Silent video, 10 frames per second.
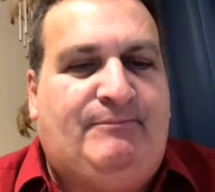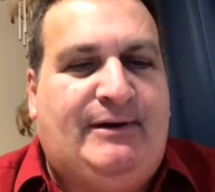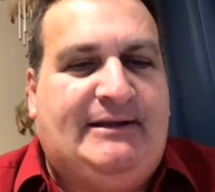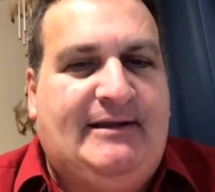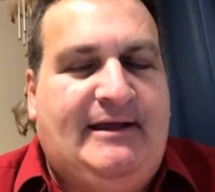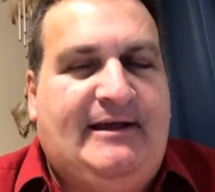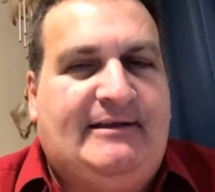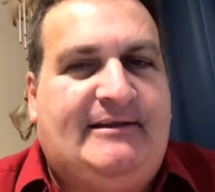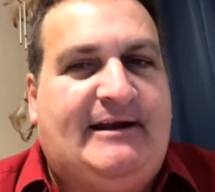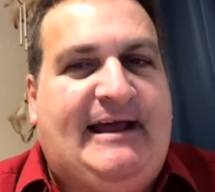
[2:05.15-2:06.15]
But
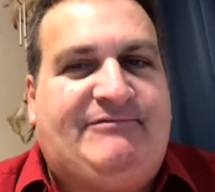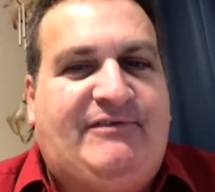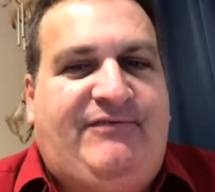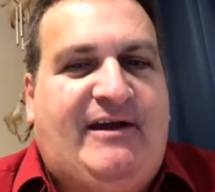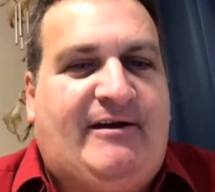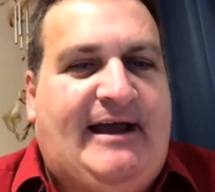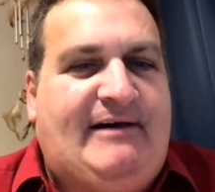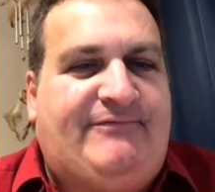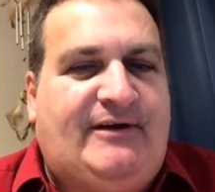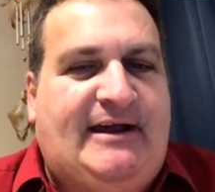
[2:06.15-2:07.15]
they're gonna have to figure it
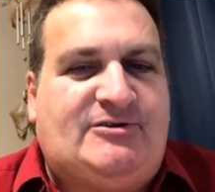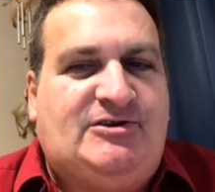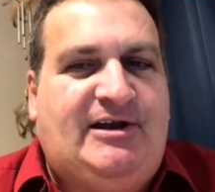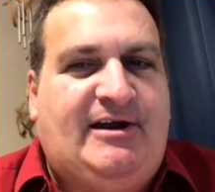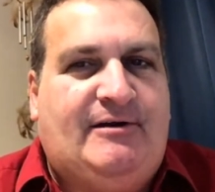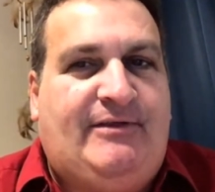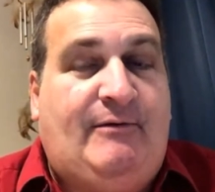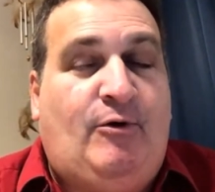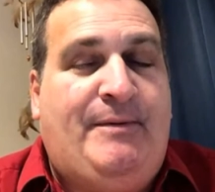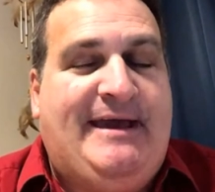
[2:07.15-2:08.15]
out for next year. They
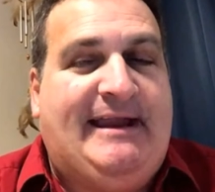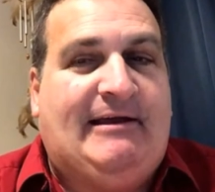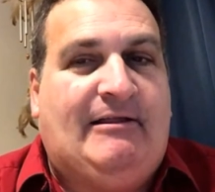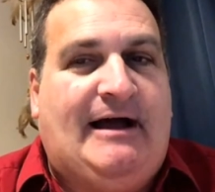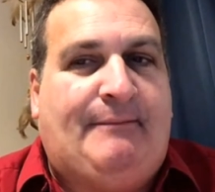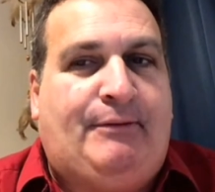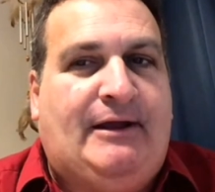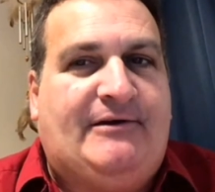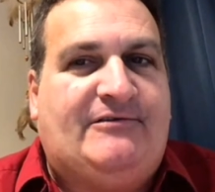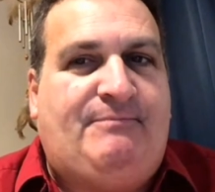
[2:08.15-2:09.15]
will be getting a lot of
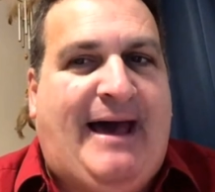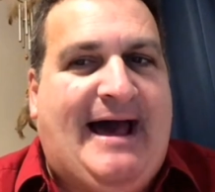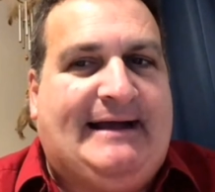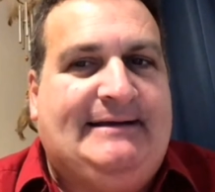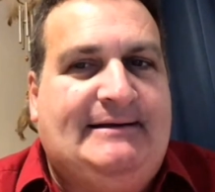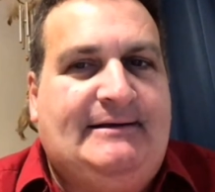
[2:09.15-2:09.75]
players back.